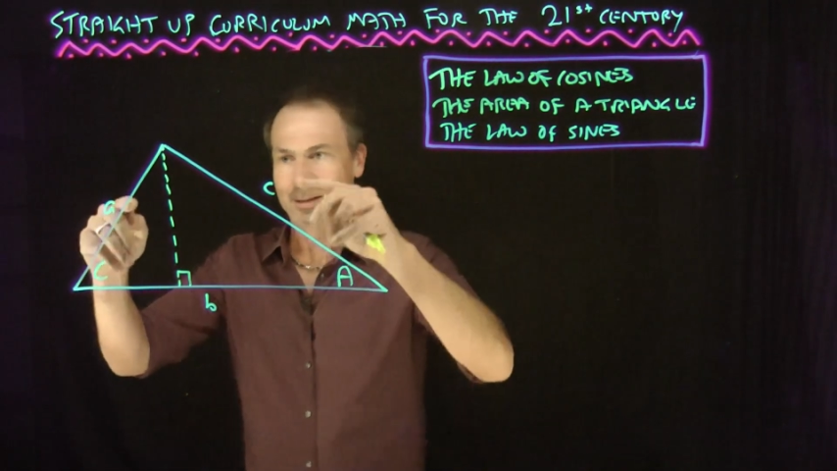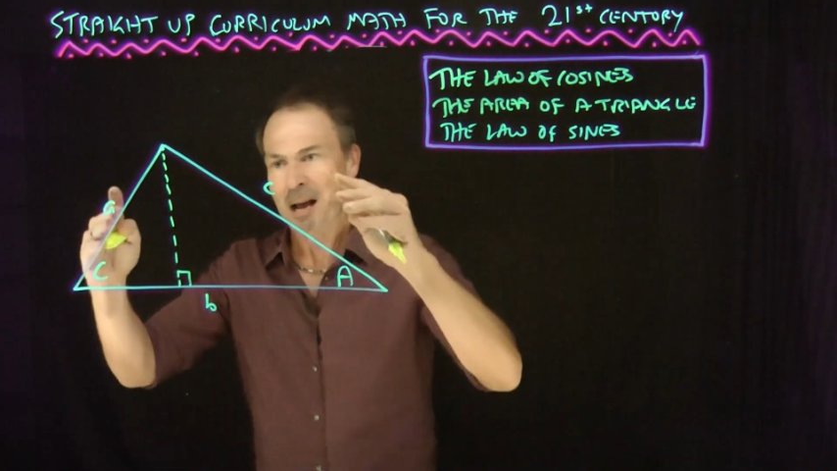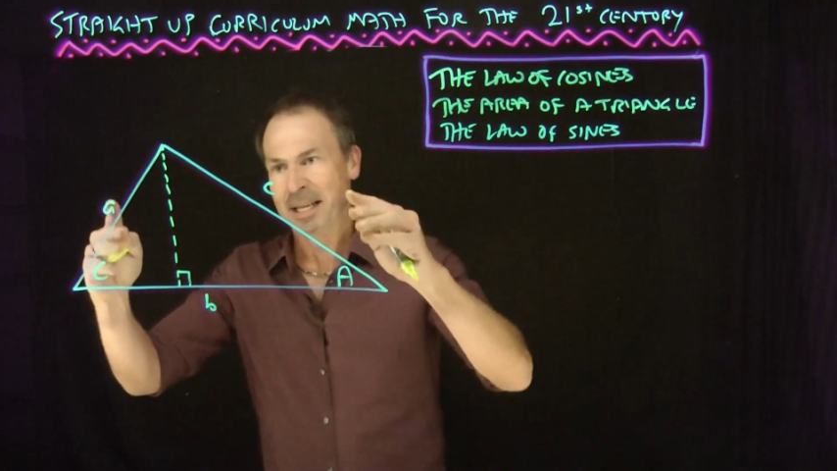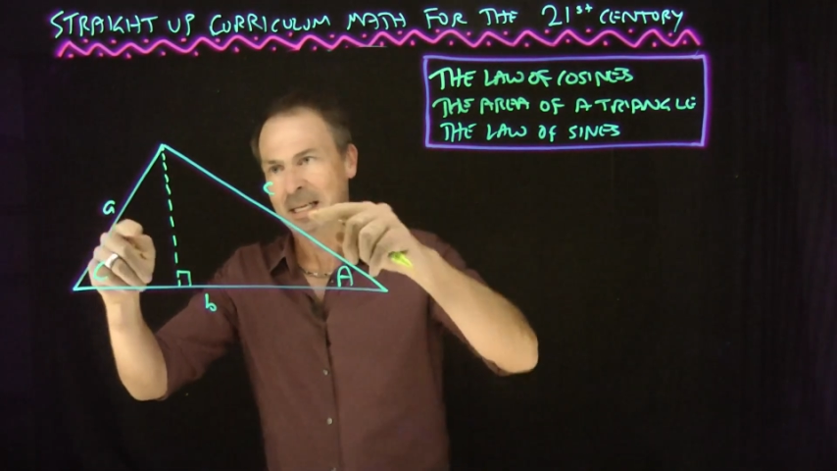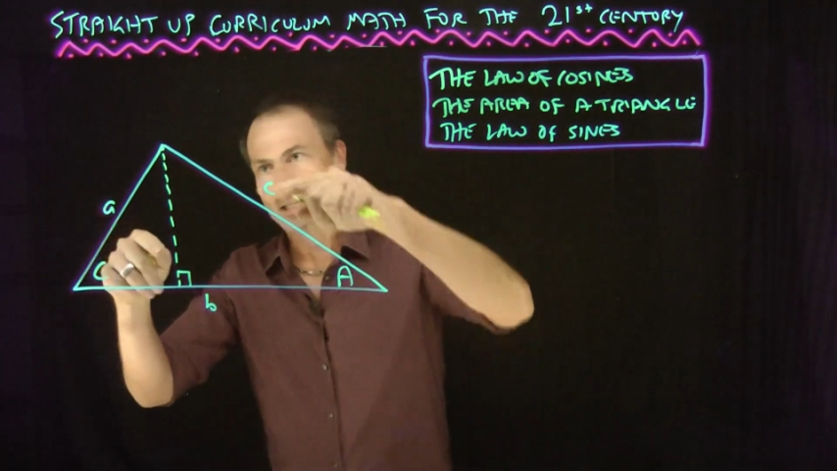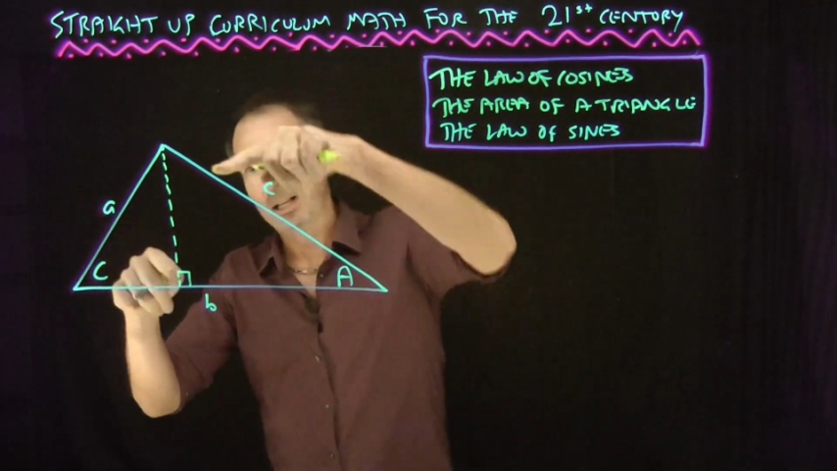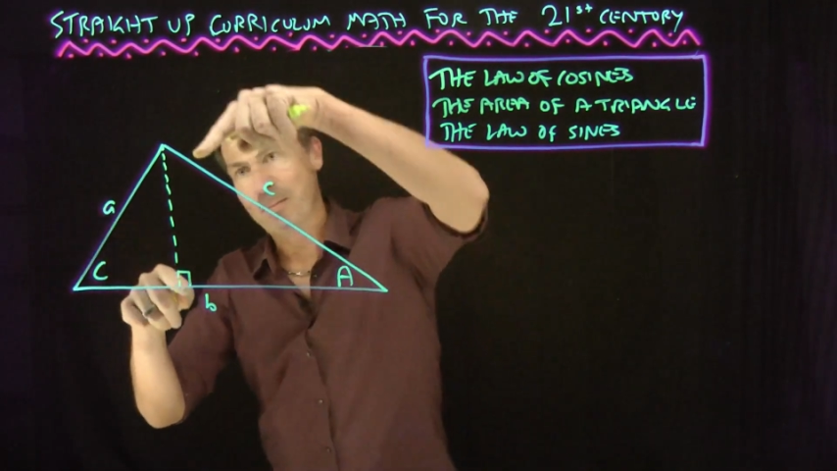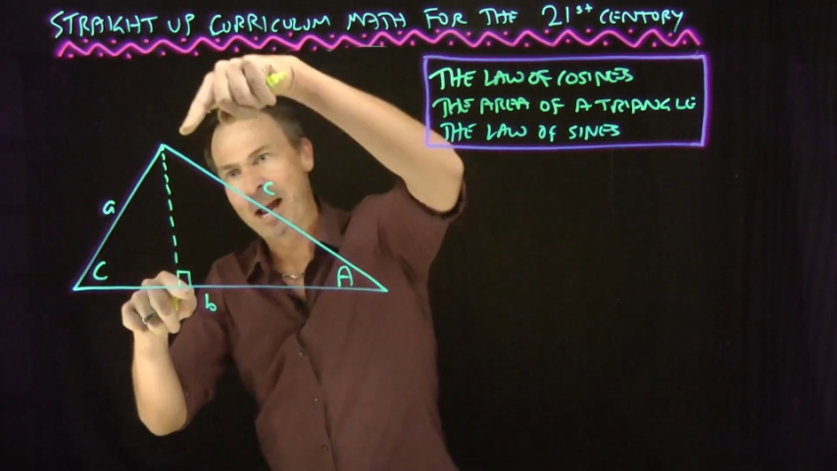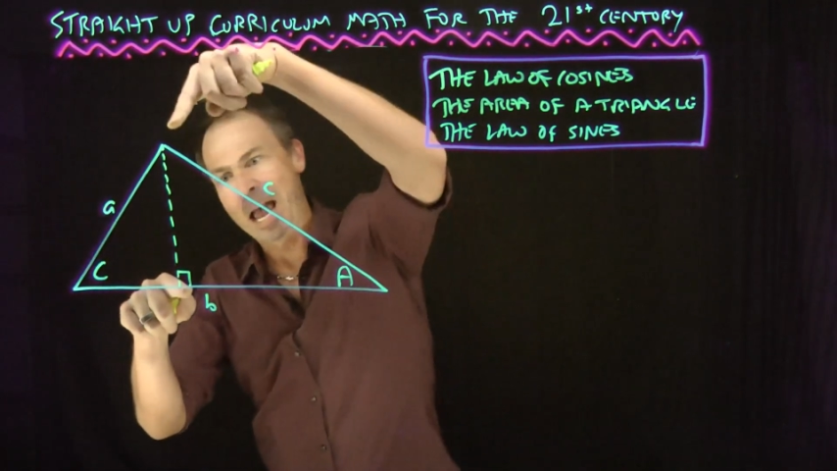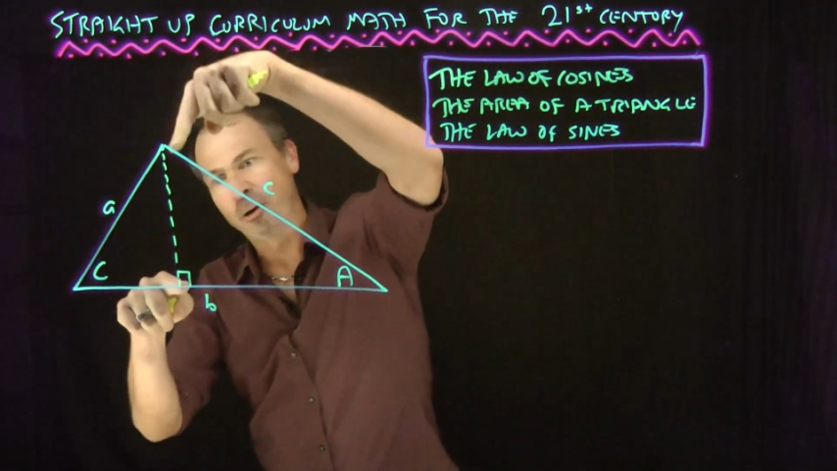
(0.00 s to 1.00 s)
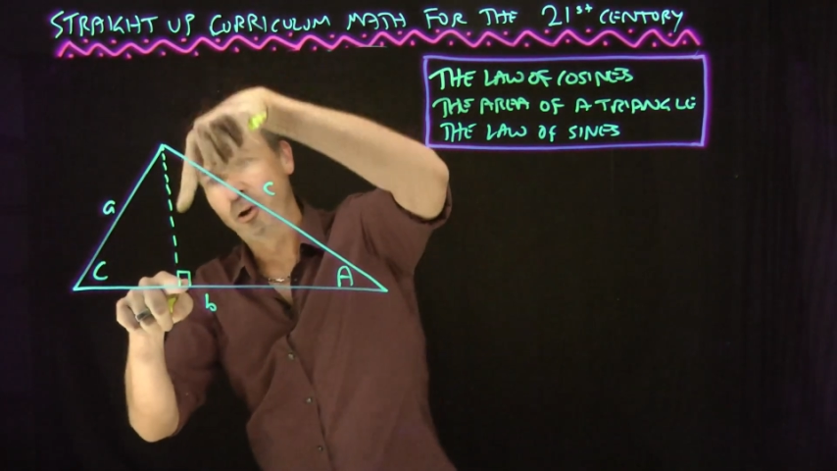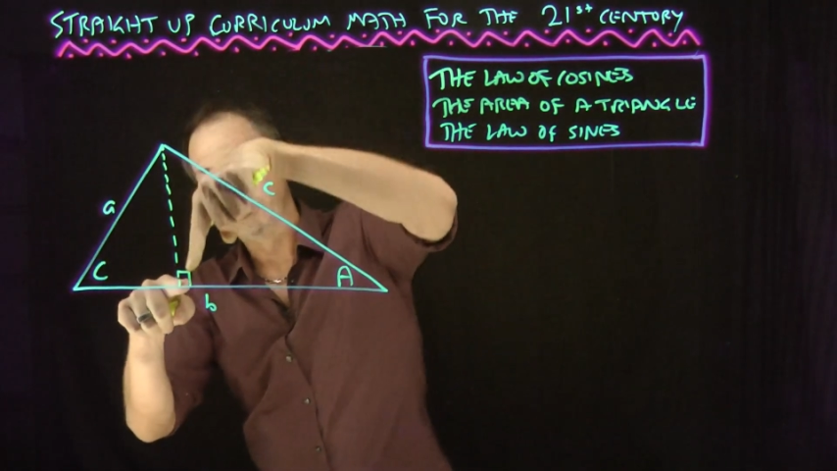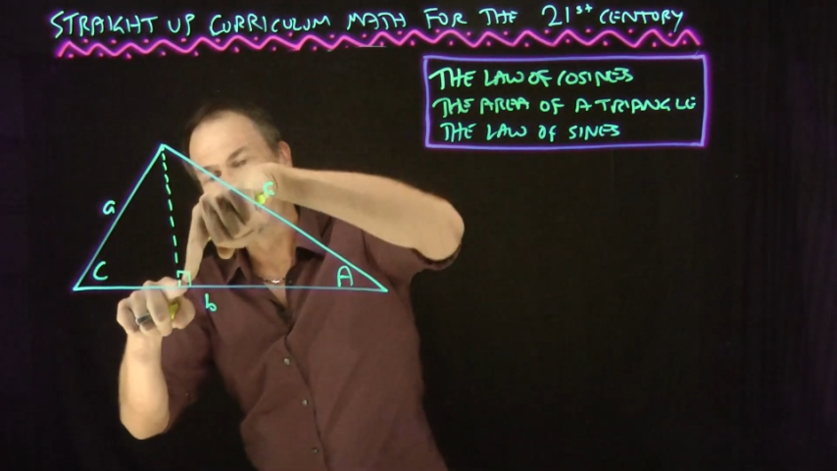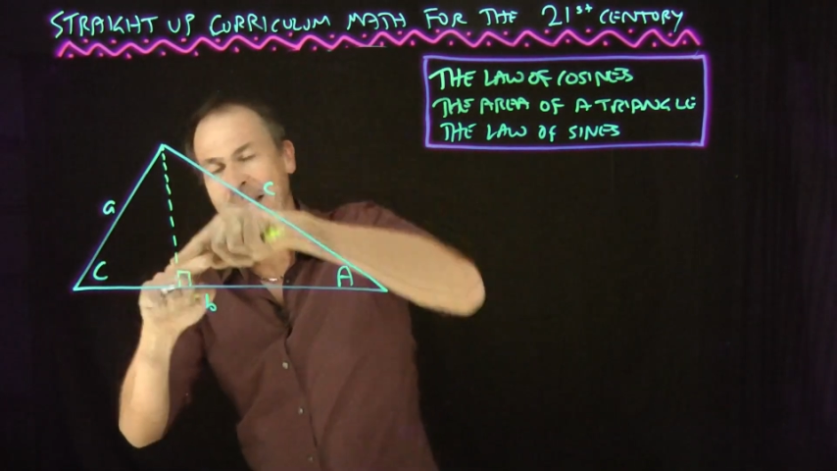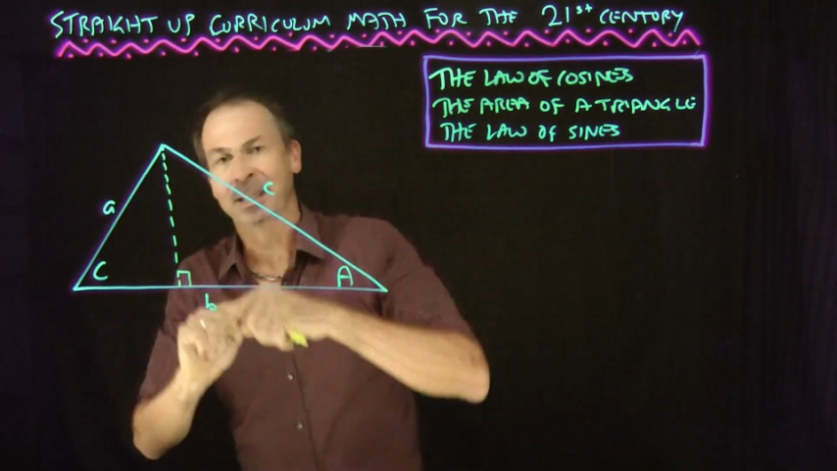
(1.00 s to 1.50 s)
nicely so that my altitude
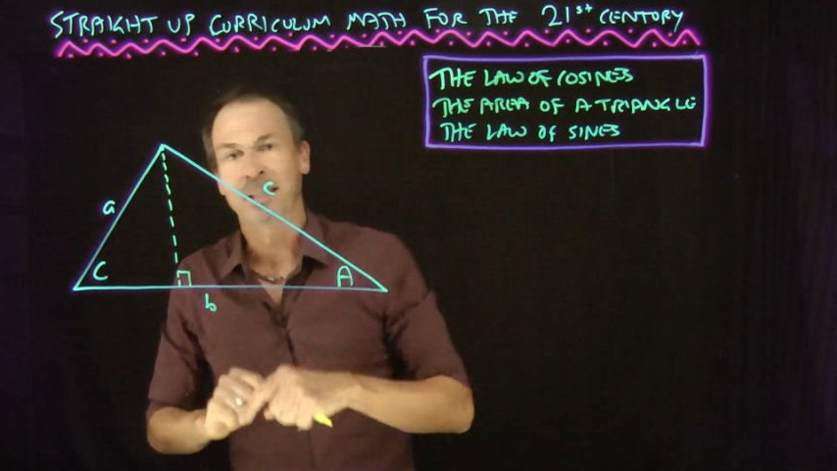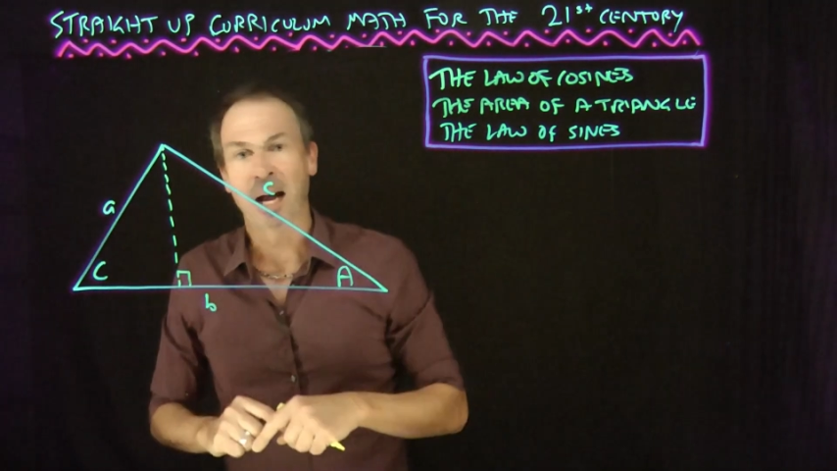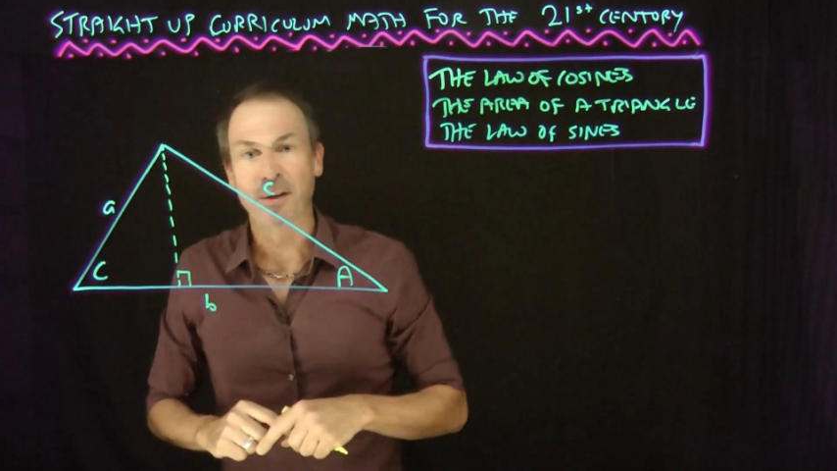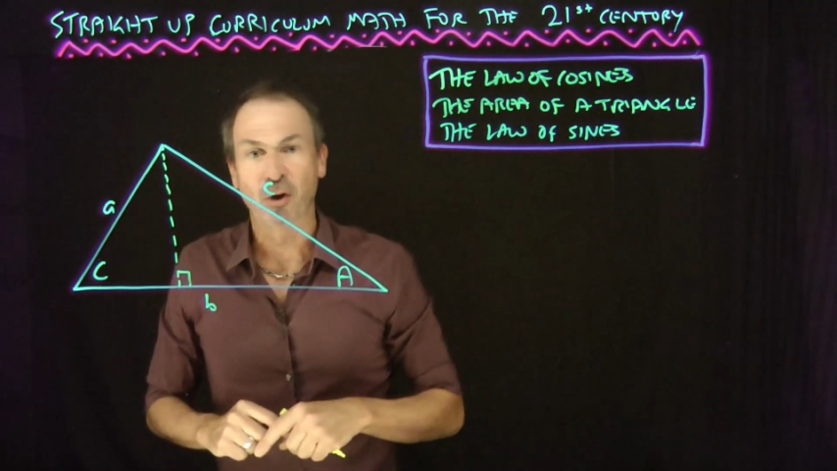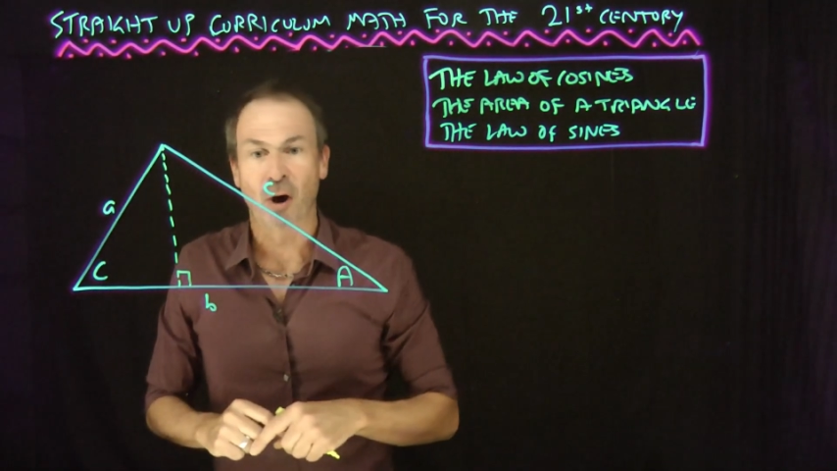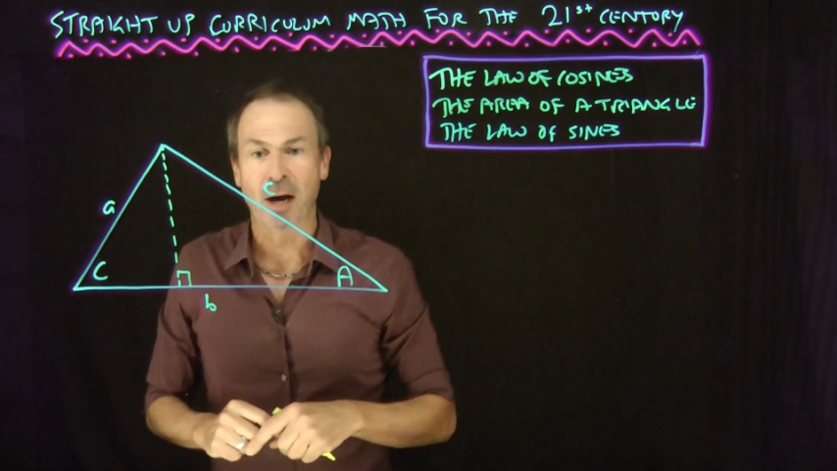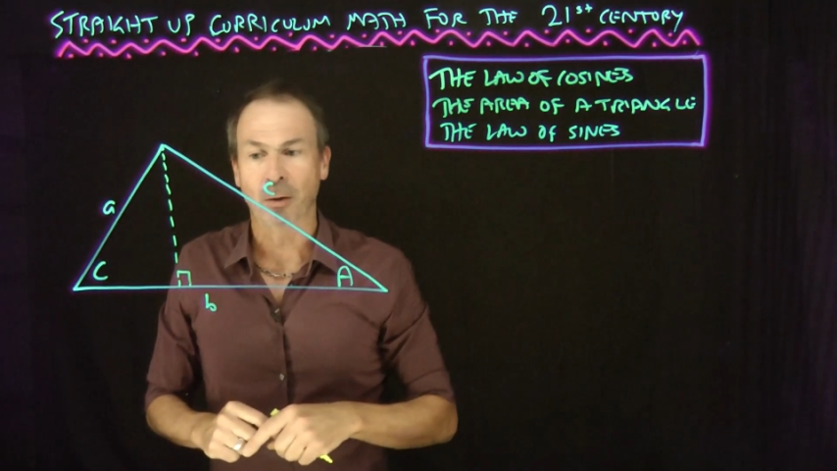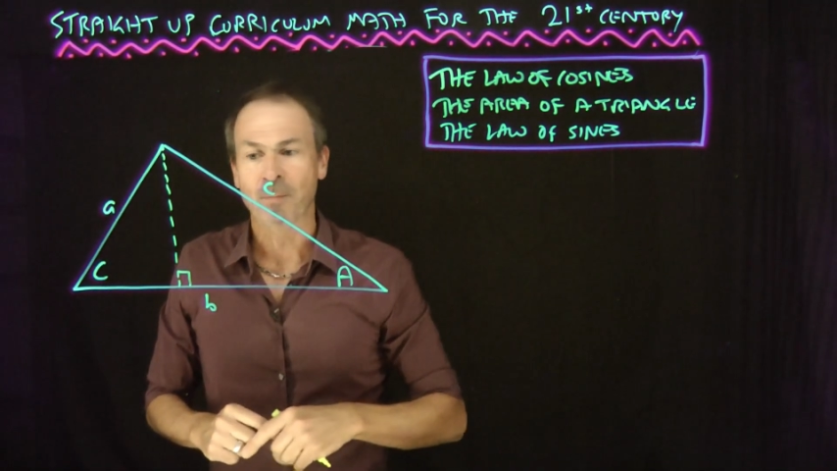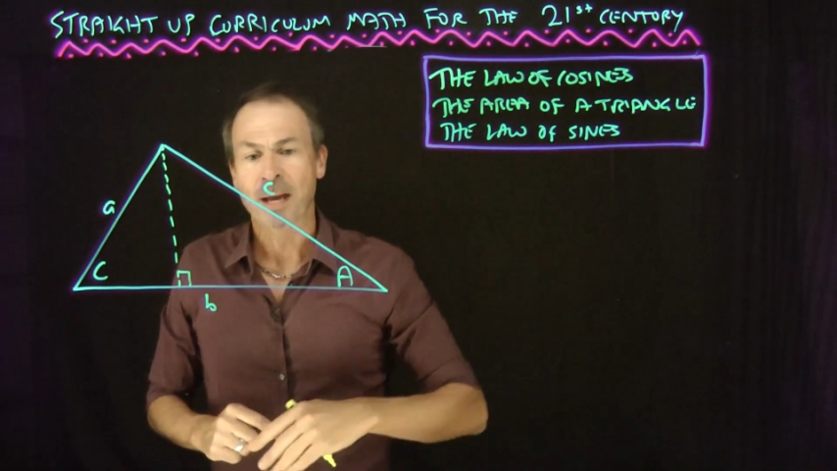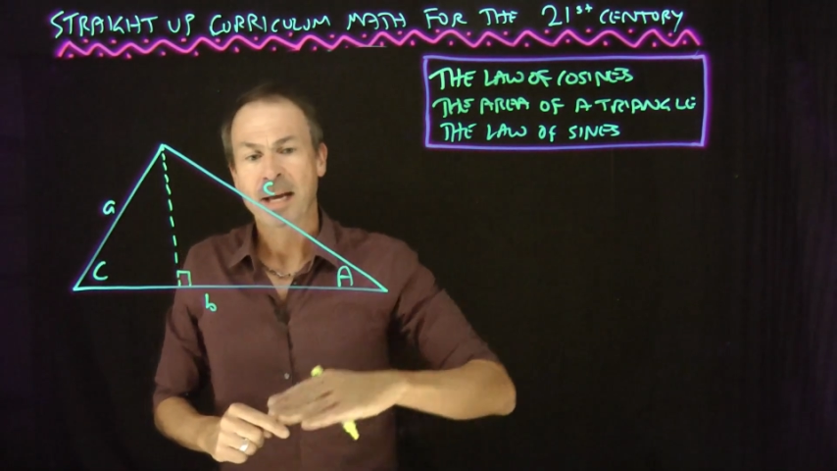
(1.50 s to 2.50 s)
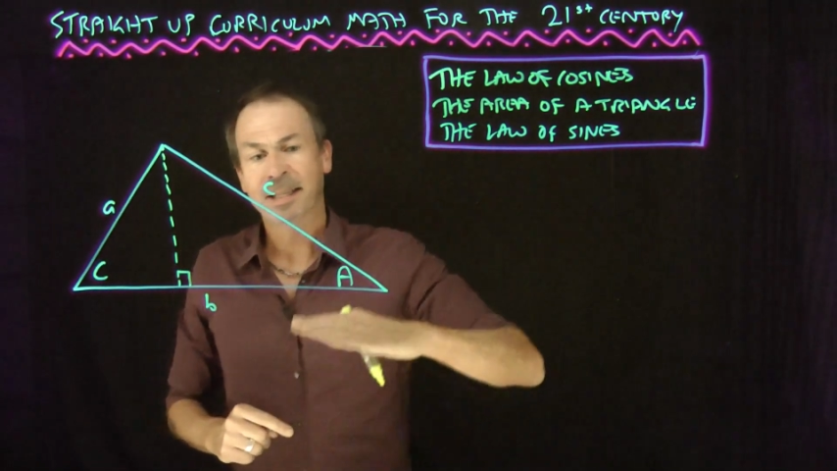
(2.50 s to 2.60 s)
sits inside the triangle.